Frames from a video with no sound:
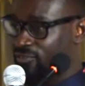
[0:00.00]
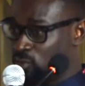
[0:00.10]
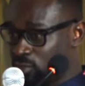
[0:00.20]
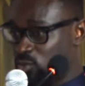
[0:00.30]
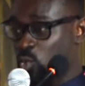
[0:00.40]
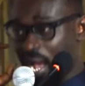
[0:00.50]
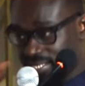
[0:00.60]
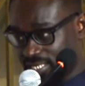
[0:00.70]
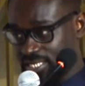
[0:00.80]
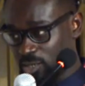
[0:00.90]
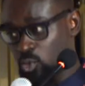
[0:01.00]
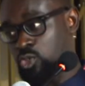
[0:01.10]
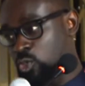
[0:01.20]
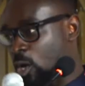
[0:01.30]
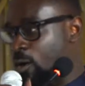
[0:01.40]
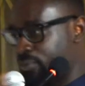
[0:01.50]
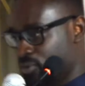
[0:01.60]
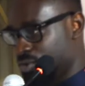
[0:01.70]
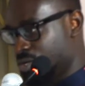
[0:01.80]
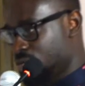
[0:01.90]
you use it wisely, it will also help you,
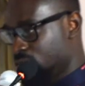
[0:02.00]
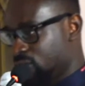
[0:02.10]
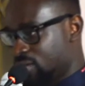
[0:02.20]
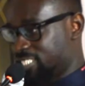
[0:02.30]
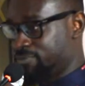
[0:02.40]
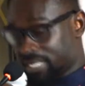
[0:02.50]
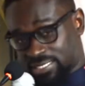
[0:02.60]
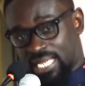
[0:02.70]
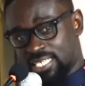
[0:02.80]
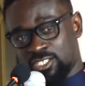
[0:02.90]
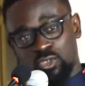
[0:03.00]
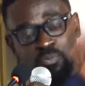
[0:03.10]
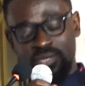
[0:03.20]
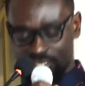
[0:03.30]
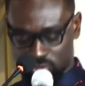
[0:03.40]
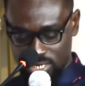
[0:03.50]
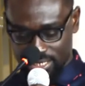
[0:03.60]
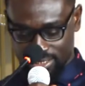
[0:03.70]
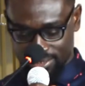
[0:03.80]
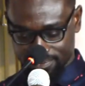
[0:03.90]
especially you being a
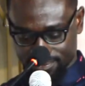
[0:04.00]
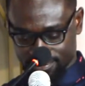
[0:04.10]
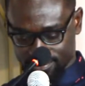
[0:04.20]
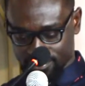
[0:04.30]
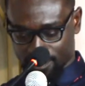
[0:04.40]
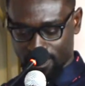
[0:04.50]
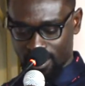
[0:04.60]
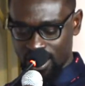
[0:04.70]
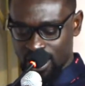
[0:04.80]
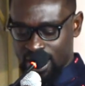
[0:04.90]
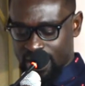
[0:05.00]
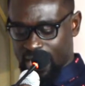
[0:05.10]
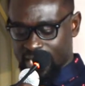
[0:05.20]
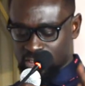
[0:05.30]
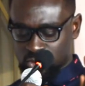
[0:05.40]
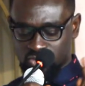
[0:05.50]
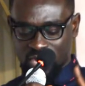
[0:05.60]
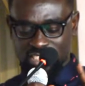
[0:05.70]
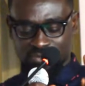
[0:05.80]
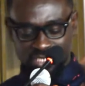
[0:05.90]
student. Now, they should
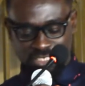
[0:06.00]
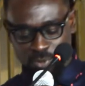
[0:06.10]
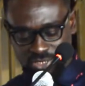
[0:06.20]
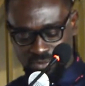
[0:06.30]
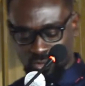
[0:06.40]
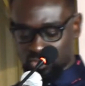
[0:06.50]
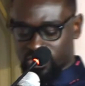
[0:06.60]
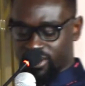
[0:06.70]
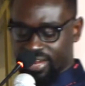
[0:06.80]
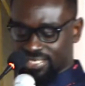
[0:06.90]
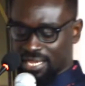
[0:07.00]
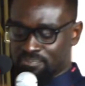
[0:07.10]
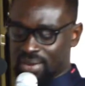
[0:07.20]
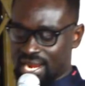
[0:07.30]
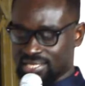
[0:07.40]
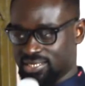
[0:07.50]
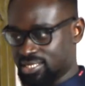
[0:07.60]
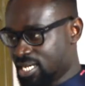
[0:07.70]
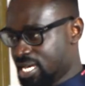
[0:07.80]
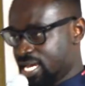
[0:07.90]
try as much as possible to create a
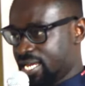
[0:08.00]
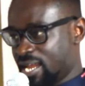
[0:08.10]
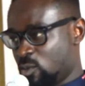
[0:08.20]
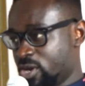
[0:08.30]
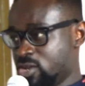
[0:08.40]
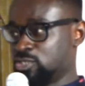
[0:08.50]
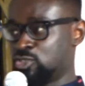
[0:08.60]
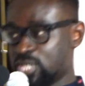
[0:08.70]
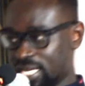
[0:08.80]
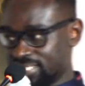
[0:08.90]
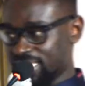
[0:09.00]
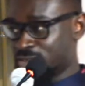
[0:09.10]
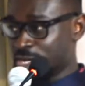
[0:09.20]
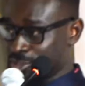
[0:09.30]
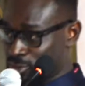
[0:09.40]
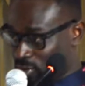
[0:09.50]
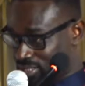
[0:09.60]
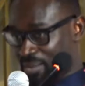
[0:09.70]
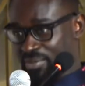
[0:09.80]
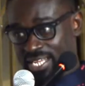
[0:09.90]
balance. Now, when you're a student and you're using
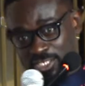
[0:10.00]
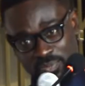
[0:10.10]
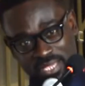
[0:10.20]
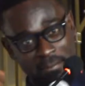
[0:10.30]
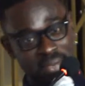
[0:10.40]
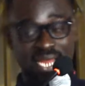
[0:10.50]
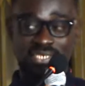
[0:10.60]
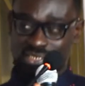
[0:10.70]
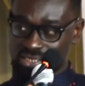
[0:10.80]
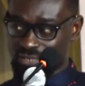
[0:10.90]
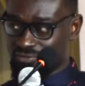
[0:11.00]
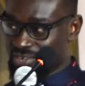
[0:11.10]
social media, there should be a balance. If